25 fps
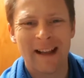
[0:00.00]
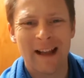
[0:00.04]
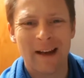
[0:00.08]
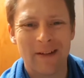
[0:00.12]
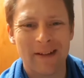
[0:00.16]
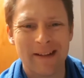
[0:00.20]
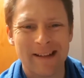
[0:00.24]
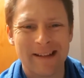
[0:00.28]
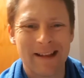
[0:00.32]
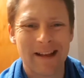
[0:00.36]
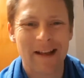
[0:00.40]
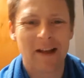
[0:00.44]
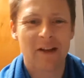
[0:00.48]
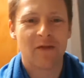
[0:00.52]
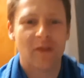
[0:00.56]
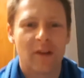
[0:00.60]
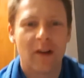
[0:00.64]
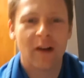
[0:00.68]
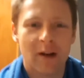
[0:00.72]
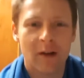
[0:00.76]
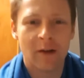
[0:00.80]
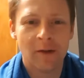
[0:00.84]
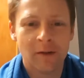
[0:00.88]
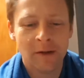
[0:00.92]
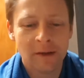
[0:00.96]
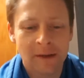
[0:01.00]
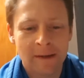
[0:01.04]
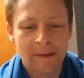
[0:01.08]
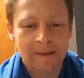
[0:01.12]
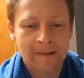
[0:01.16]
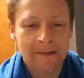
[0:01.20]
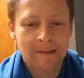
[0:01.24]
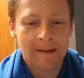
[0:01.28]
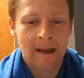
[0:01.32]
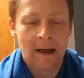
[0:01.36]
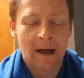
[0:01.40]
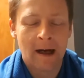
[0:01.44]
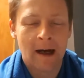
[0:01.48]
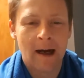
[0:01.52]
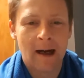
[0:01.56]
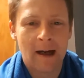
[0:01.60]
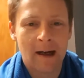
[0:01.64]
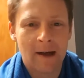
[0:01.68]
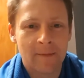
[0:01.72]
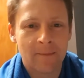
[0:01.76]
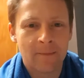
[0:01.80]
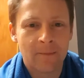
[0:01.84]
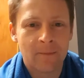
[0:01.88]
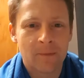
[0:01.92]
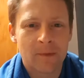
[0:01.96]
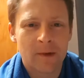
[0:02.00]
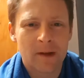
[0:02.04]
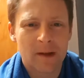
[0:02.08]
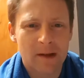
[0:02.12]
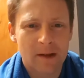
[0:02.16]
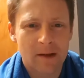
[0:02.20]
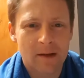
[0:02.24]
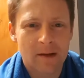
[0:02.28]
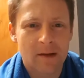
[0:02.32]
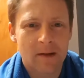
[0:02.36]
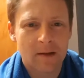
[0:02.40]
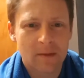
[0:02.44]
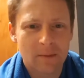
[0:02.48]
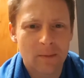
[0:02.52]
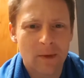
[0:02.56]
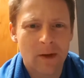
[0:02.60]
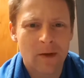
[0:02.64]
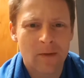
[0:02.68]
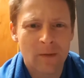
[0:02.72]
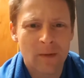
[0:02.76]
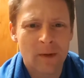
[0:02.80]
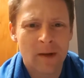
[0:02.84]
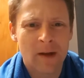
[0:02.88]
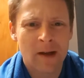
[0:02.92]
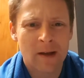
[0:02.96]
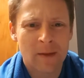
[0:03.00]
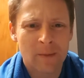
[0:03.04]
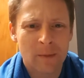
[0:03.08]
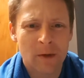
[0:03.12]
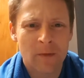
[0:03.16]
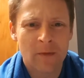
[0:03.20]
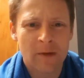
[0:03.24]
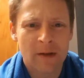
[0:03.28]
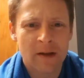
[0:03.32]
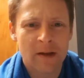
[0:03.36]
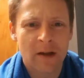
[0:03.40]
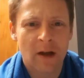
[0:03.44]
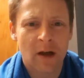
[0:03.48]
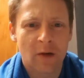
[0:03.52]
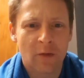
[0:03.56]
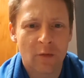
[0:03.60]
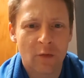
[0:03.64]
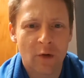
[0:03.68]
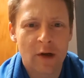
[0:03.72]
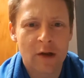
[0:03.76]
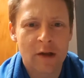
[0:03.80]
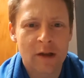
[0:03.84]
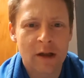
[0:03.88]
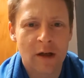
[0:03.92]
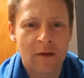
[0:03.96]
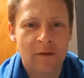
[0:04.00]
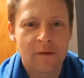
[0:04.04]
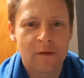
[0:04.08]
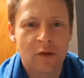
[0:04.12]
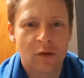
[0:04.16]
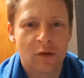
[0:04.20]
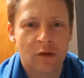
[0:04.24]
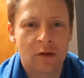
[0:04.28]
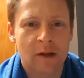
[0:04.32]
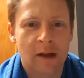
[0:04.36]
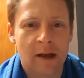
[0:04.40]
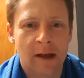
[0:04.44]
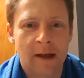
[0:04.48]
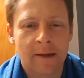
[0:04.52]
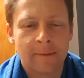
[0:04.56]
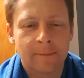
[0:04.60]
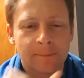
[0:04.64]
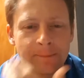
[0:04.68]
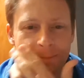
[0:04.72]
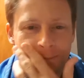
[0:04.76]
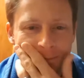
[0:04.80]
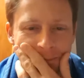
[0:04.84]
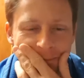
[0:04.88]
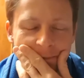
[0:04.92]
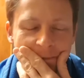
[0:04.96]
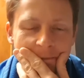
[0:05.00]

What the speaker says: Anyway, today's video, bit of a StartAfresh tough talk today.